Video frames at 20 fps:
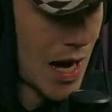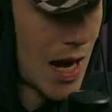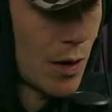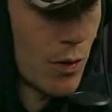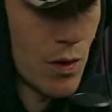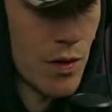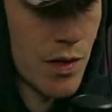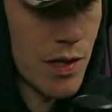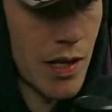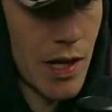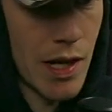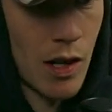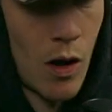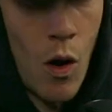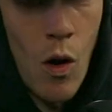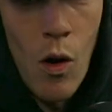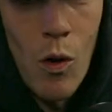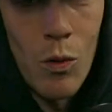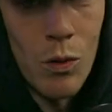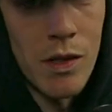I was like,
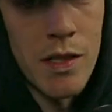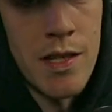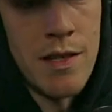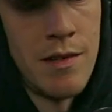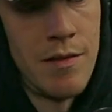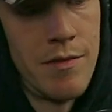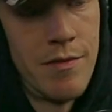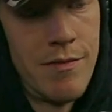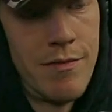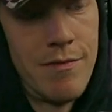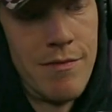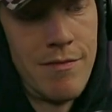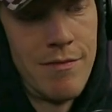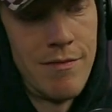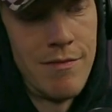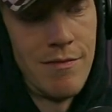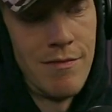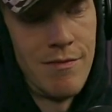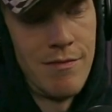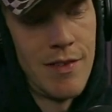holy.
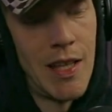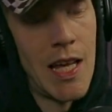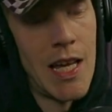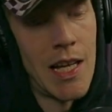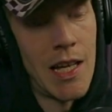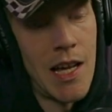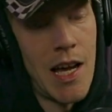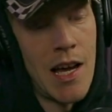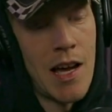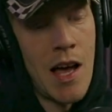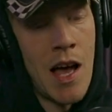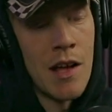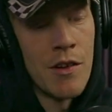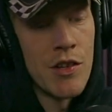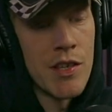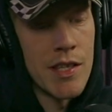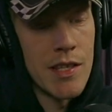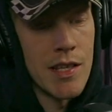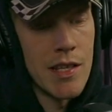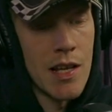Like,
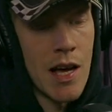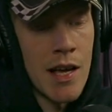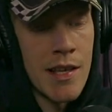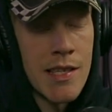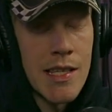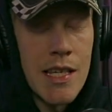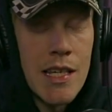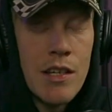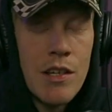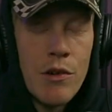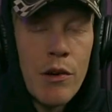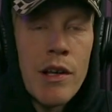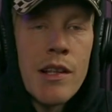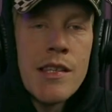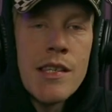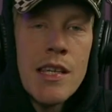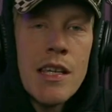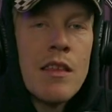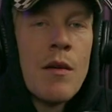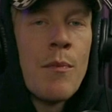you
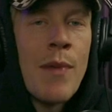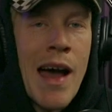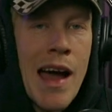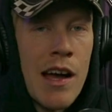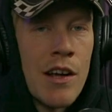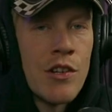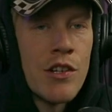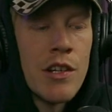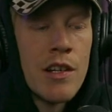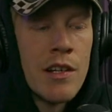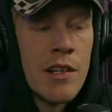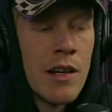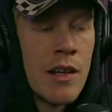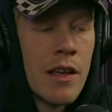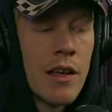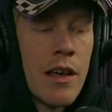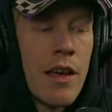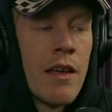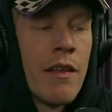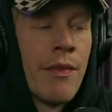can see the passion
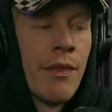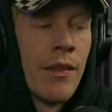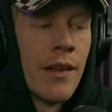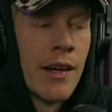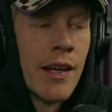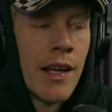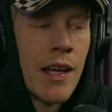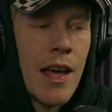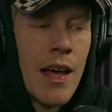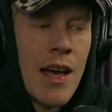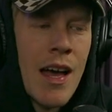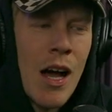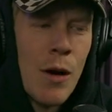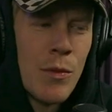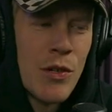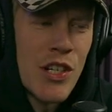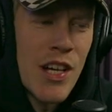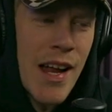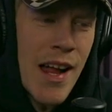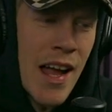and like how
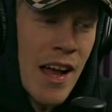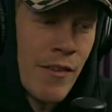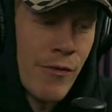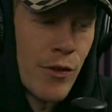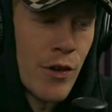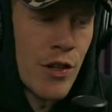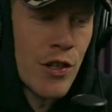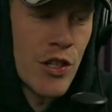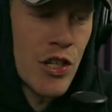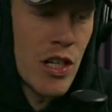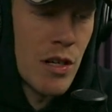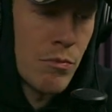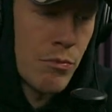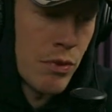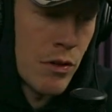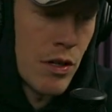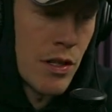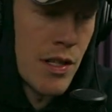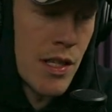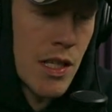much effort she
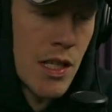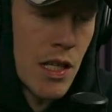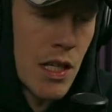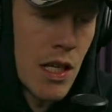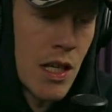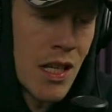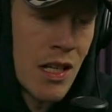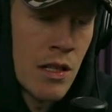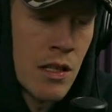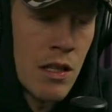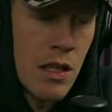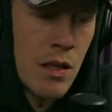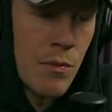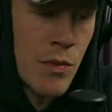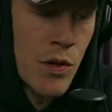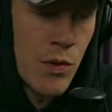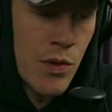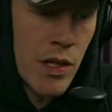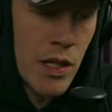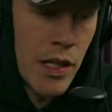puts into the
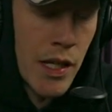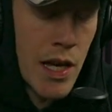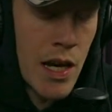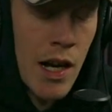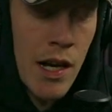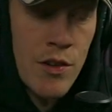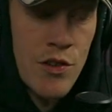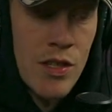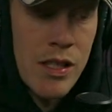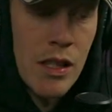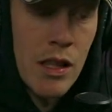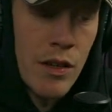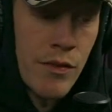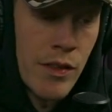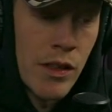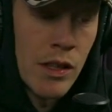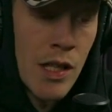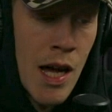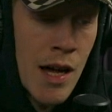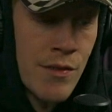music. And I just
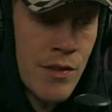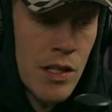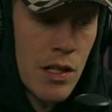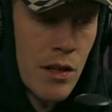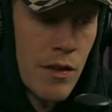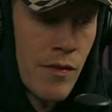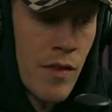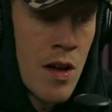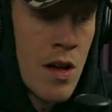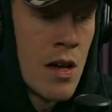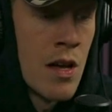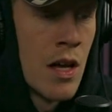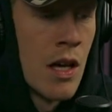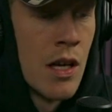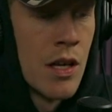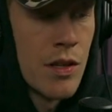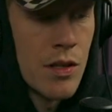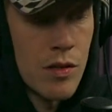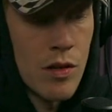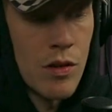love the live stuff.
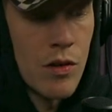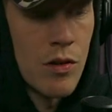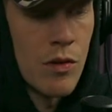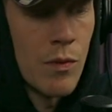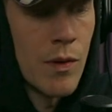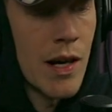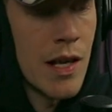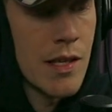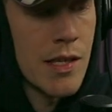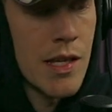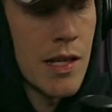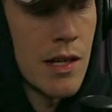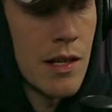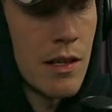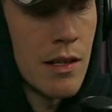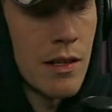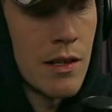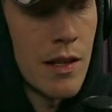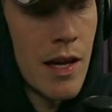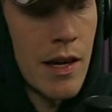So when I
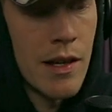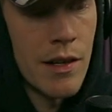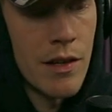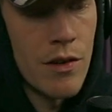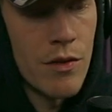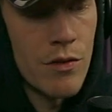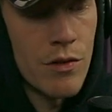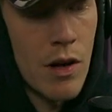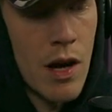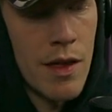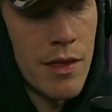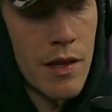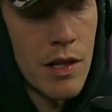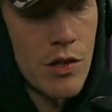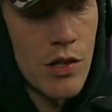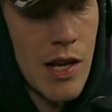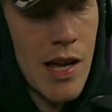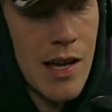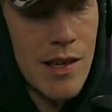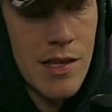seen that, you know, I
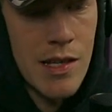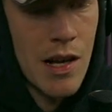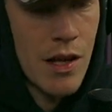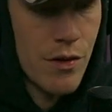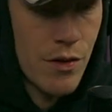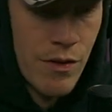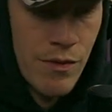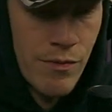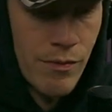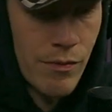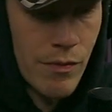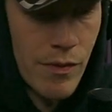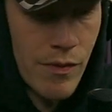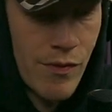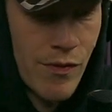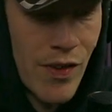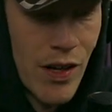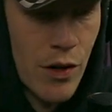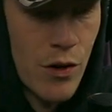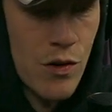think she has another
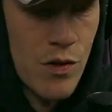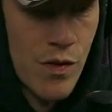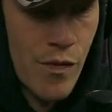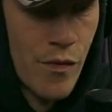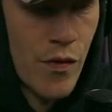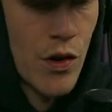Fingers